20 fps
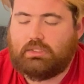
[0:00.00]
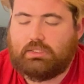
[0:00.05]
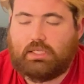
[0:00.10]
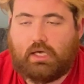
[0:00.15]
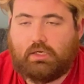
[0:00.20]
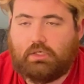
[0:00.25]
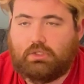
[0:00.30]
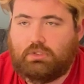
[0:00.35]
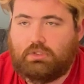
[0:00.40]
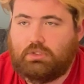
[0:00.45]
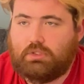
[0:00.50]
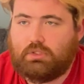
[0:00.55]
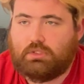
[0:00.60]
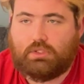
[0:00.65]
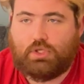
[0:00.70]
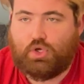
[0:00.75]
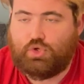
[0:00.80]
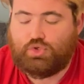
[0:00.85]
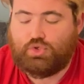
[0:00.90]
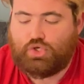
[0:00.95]
Donald,
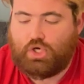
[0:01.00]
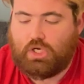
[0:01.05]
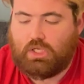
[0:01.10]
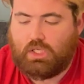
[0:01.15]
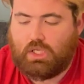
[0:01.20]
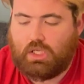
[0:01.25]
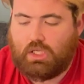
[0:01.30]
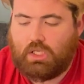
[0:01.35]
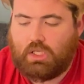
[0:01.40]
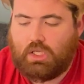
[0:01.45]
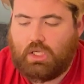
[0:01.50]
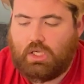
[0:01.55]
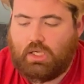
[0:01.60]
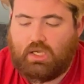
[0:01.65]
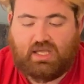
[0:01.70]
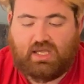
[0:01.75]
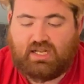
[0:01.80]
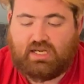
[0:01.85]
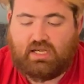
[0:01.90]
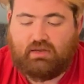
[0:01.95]
don't drink.
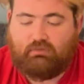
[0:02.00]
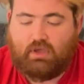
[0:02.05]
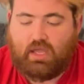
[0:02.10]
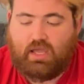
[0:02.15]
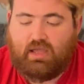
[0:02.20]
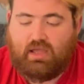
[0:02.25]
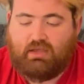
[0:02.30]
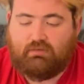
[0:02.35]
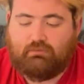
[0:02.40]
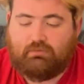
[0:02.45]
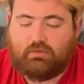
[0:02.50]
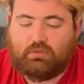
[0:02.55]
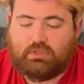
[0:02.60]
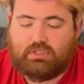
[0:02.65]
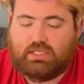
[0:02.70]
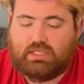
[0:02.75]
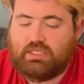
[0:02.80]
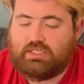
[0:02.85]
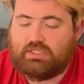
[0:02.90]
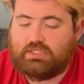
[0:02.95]
And I never have.
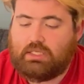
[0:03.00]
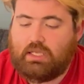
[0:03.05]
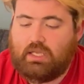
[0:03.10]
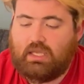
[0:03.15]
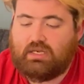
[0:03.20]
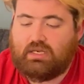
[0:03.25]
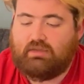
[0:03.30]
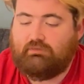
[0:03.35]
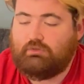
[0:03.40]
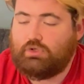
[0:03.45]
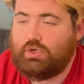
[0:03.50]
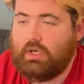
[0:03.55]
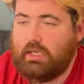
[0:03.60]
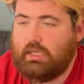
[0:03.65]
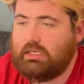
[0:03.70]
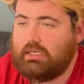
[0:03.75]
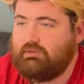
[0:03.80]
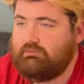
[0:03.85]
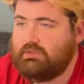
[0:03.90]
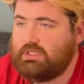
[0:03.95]
To this day, I never
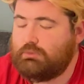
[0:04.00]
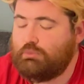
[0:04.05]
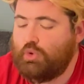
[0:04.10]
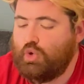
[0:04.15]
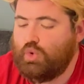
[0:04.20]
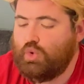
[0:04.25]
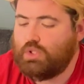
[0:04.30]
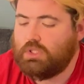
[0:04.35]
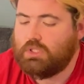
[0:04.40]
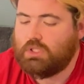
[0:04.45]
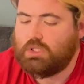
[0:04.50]
drank, never smoked.